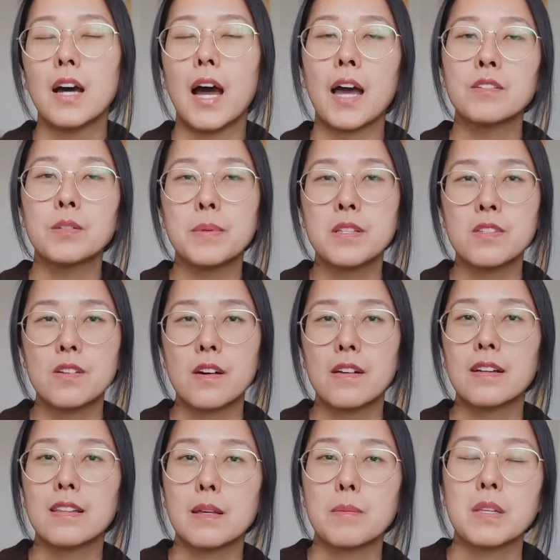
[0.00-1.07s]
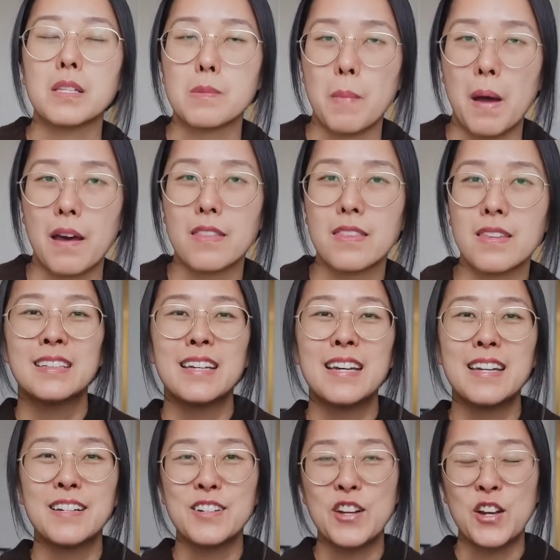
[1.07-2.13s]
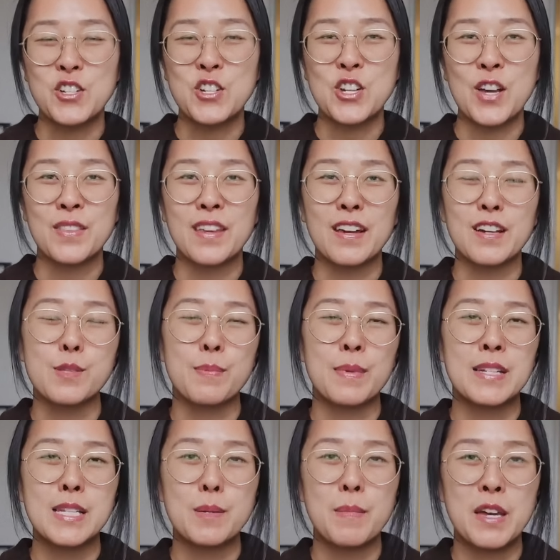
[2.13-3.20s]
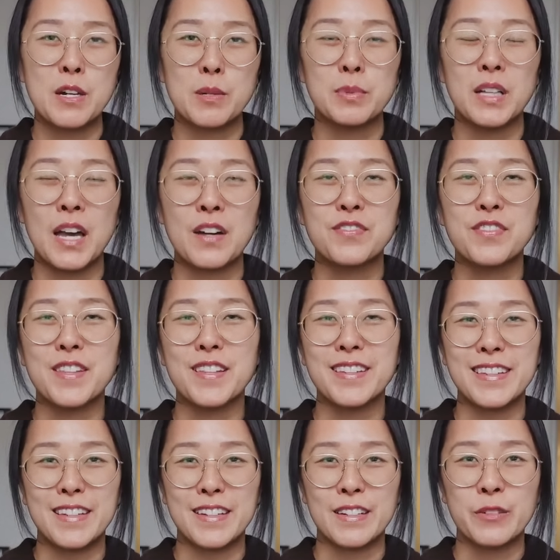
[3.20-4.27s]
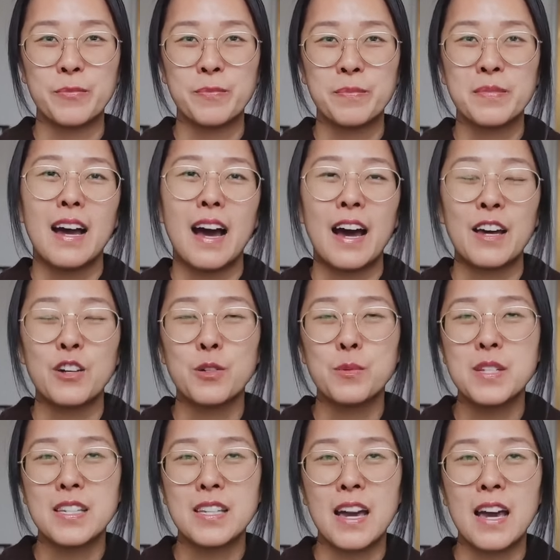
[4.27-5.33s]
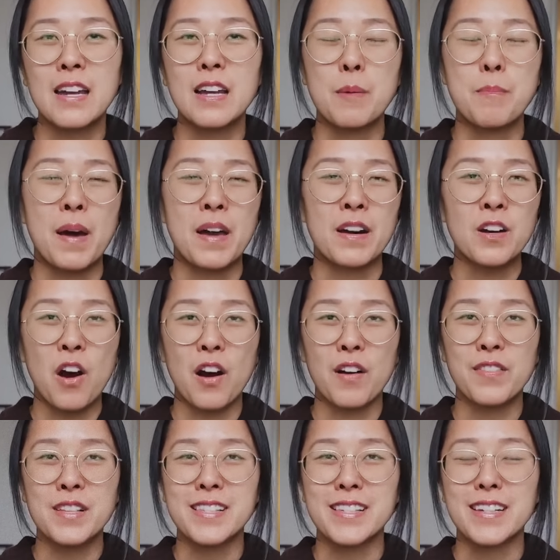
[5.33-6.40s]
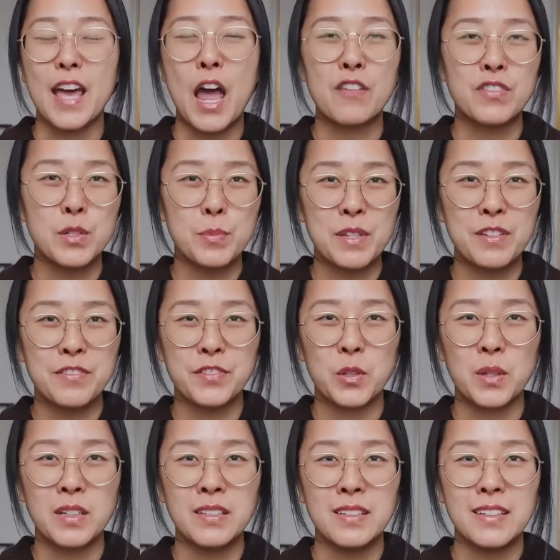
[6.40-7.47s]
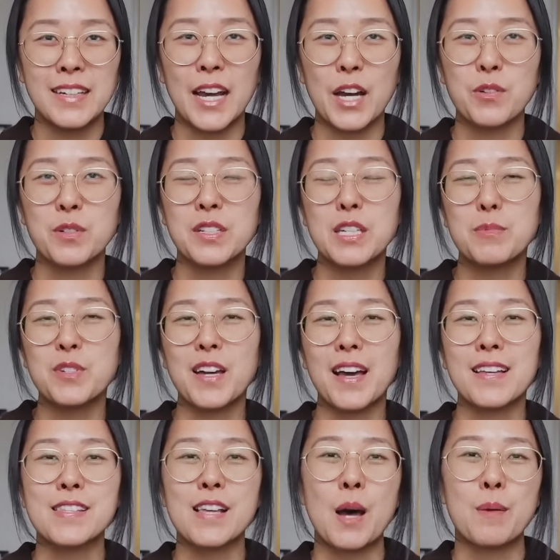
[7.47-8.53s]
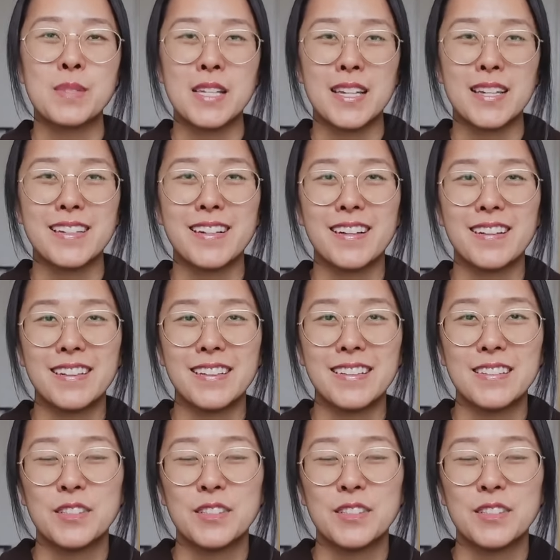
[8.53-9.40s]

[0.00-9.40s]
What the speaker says: I will be starting them this month. In a nutshell, that is my tomato plan for the year. I hope to get a better harvest than ever before, and I will keep you guys updated on it.